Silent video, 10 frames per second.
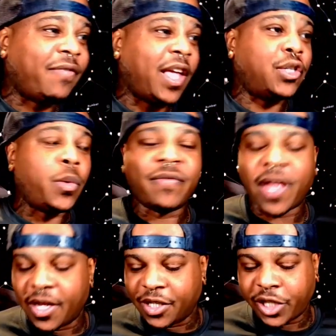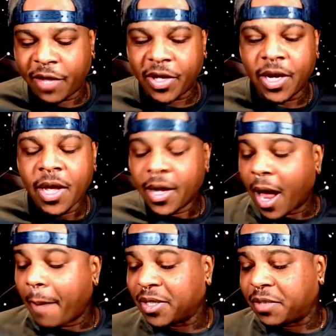if they do it, if they achieve it.
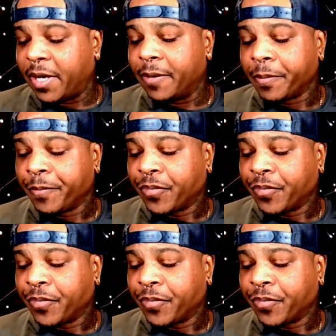Accomplishment.